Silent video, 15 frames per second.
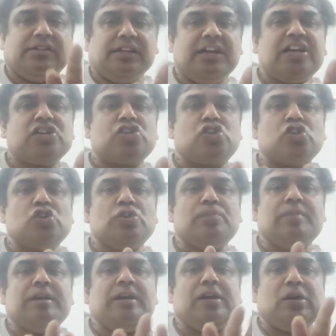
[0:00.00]
they should
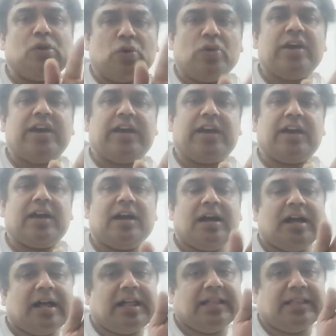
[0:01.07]
be knowing
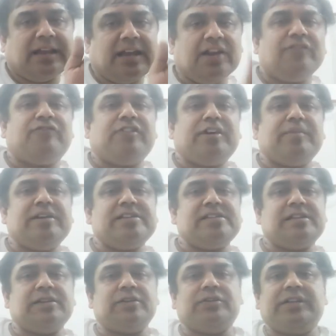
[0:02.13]
the
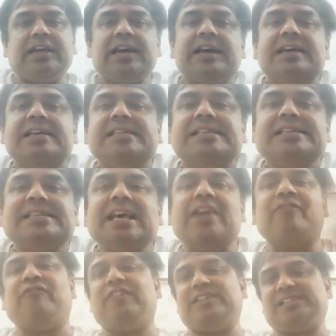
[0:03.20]
information to the
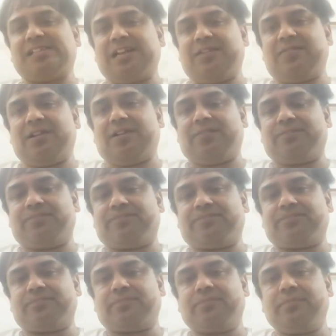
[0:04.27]
surface level.
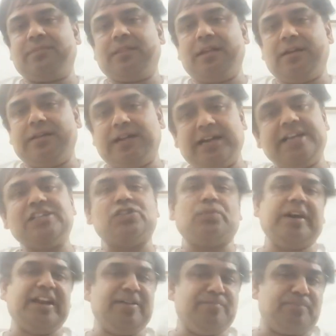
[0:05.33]
That is
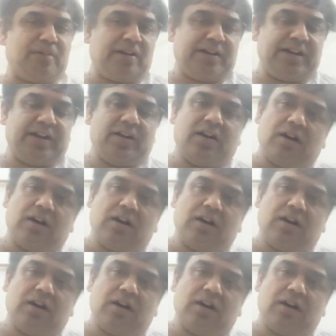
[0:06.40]
very important.